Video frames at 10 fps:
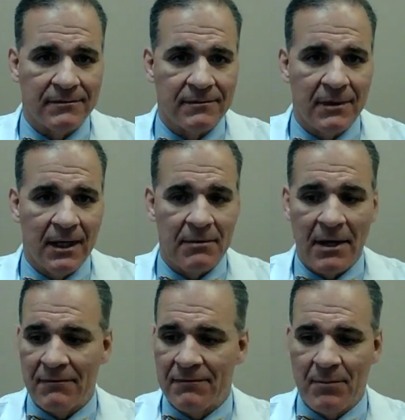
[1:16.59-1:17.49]
I have
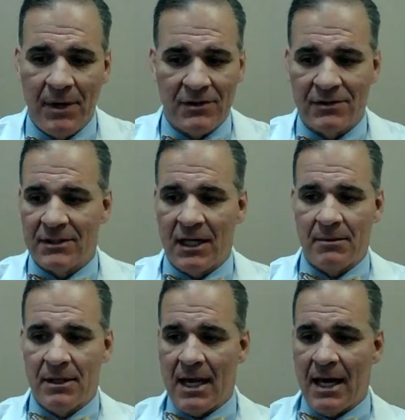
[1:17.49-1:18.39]
patients telling me
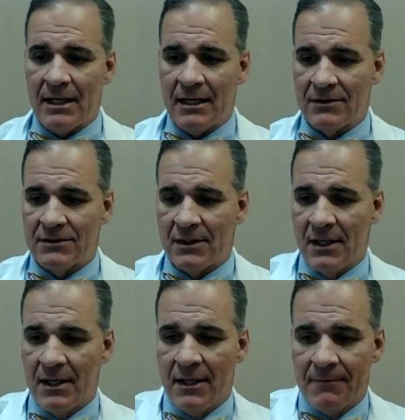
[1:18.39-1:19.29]
that, and there's
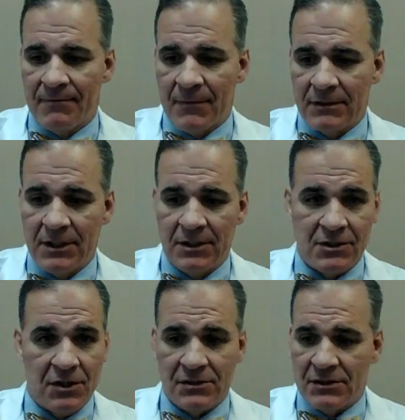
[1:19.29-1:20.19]
literature
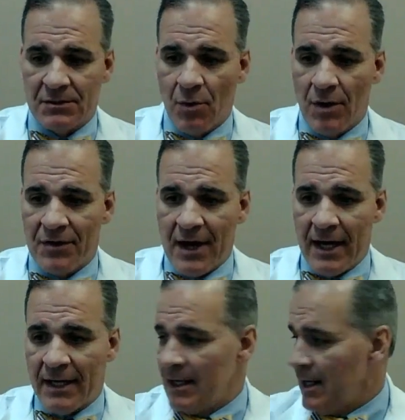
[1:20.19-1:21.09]
to support that.
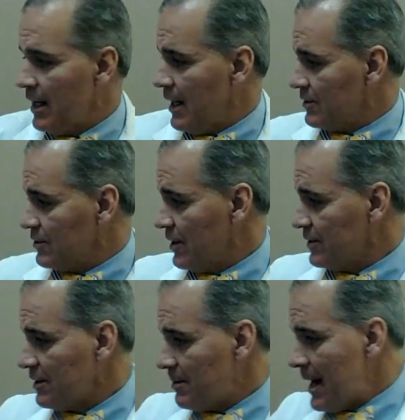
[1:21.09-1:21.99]
I'll show you
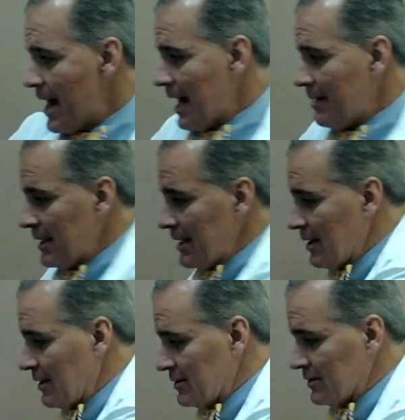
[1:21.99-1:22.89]
some anatomy here
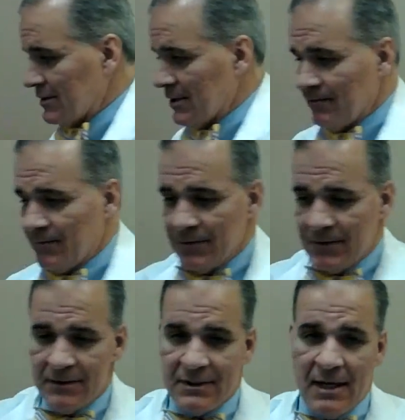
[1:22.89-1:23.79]
just to
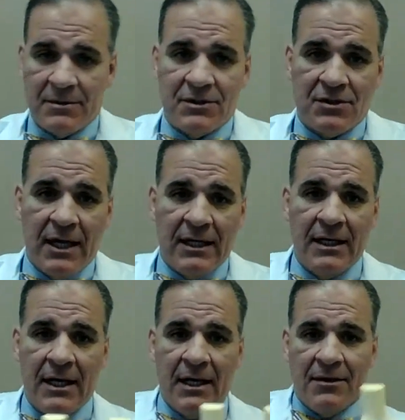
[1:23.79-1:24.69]
demonstrate.
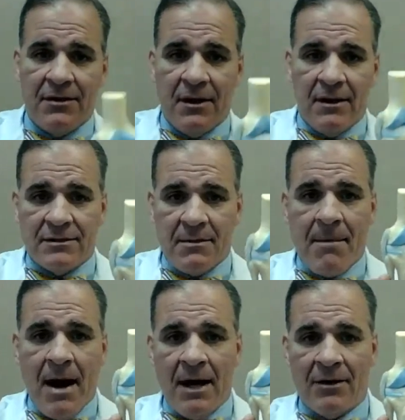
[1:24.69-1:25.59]
There's a
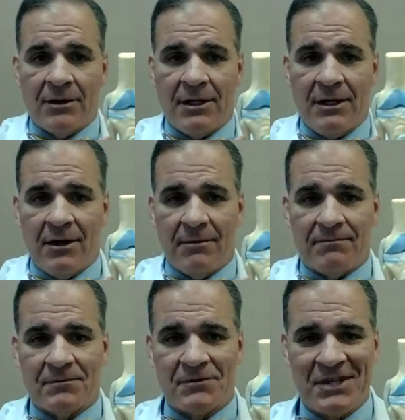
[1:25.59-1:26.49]
model here,
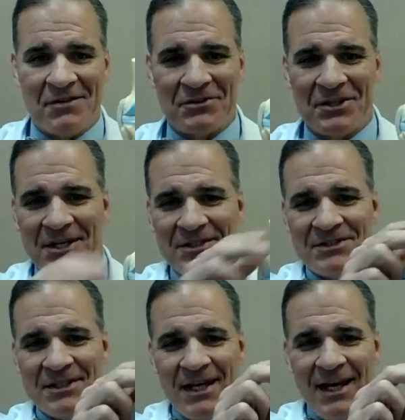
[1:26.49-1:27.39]
several knees,
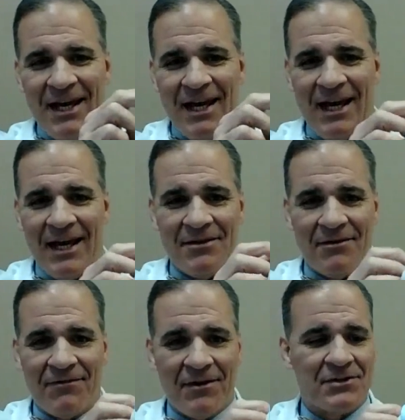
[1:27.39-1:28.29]
and the
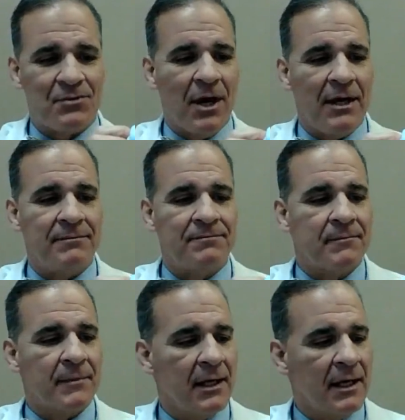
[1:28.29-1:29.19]
first one
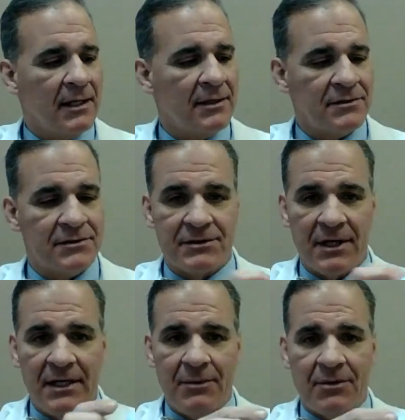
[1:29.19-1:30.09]
is a
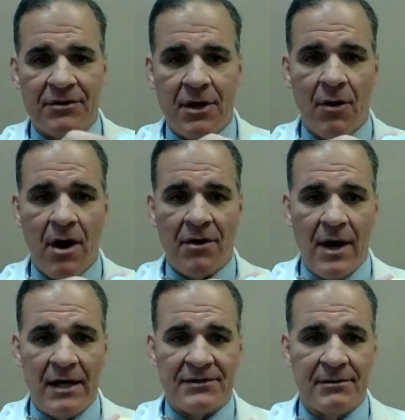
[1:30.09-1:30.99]
knee with no
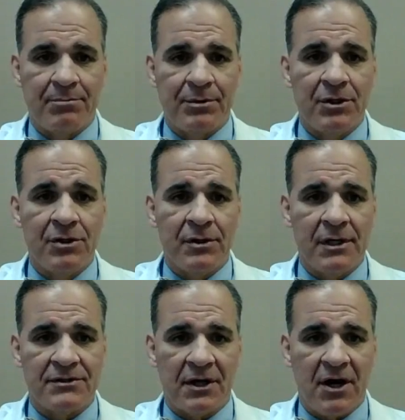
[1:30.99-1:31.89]
arthritis. The blue is
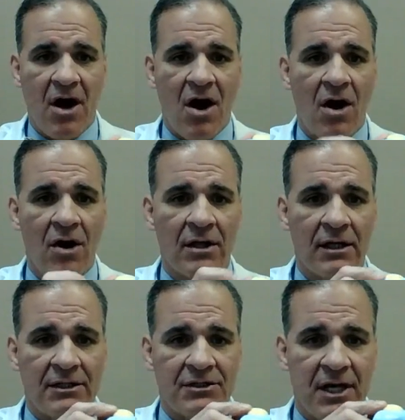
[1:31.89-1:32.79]
the
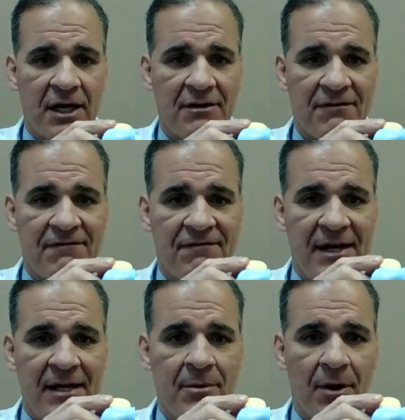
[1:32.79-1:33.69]
cartilage on the
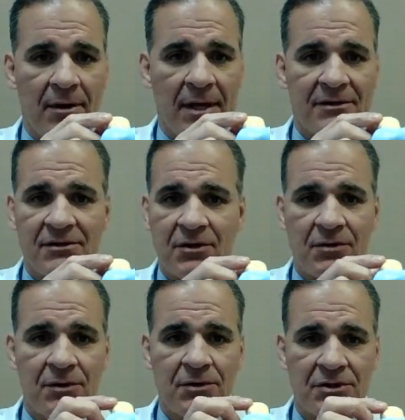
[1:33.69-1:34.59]
femur, and that's
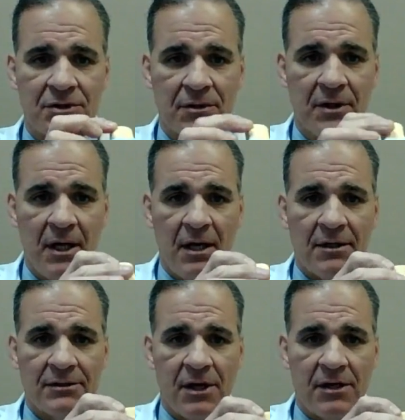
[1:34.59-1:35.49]
crucial. There's
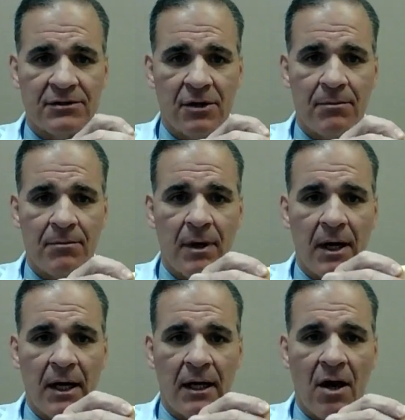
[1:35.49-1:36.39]
also
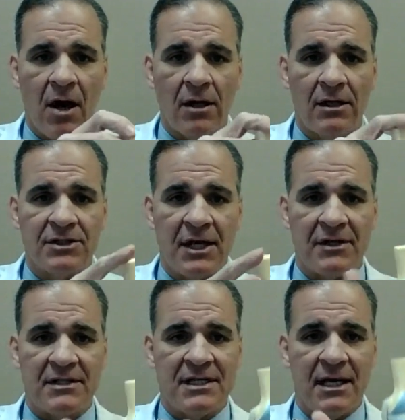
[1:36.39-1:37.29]
cartilage on the
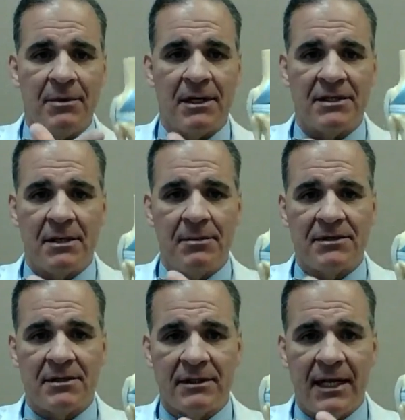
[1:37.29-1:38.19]
tibia. Tibia is the
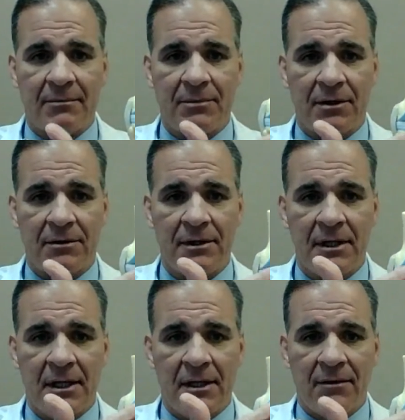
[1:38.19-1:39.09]
leg bone
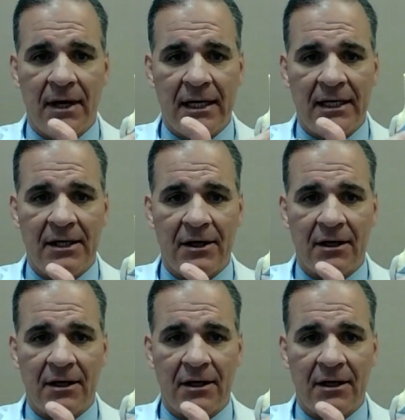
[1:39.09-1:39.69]
right here.